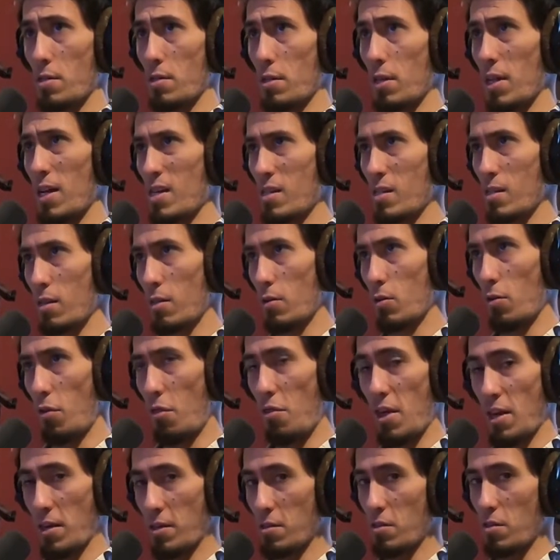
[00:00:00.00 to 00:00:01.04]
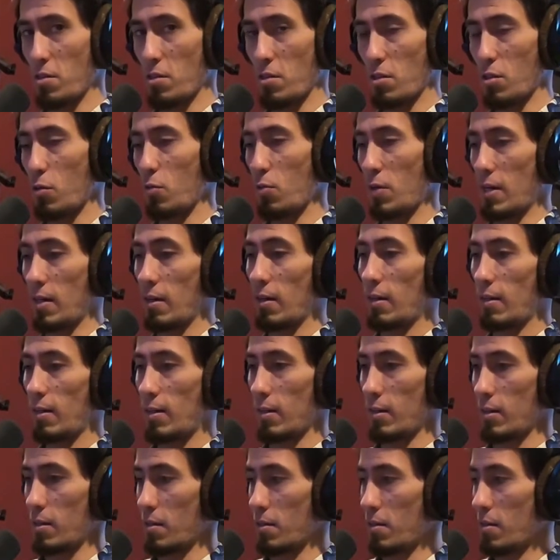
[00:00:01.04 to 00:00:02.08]
less little things you could tweak,
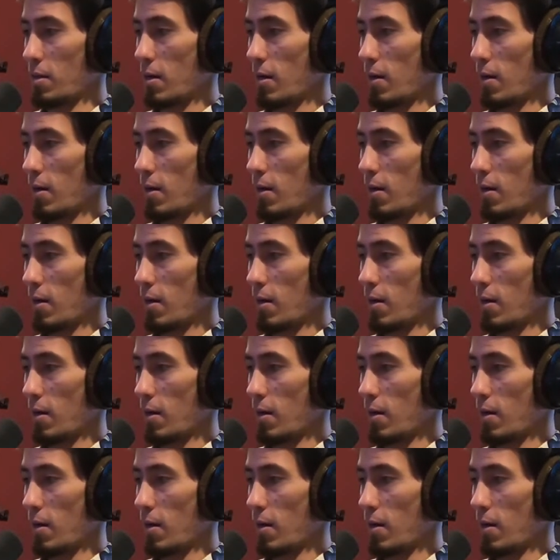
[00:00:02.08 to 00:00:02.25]
because